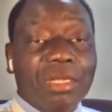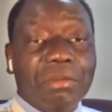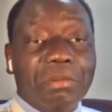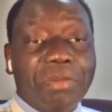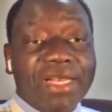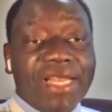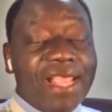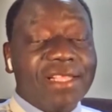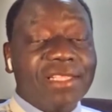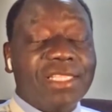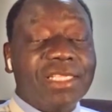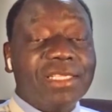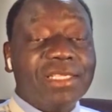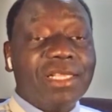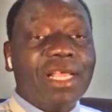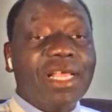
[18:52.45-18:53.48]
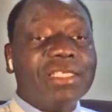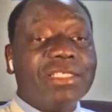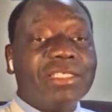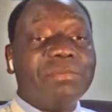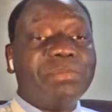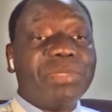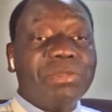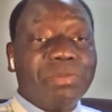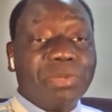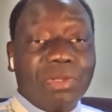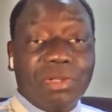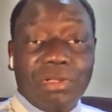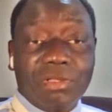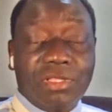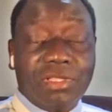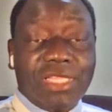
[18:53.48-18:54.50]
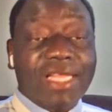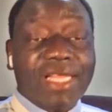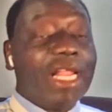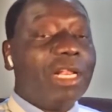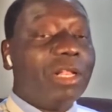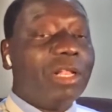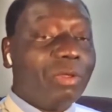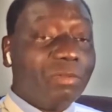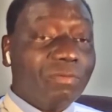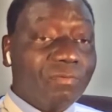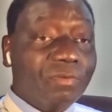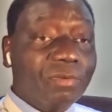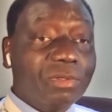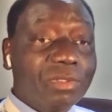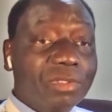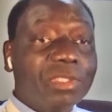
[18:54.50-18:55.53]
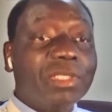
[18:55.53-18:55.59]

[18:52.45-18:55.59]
But I think as the people that are lawful,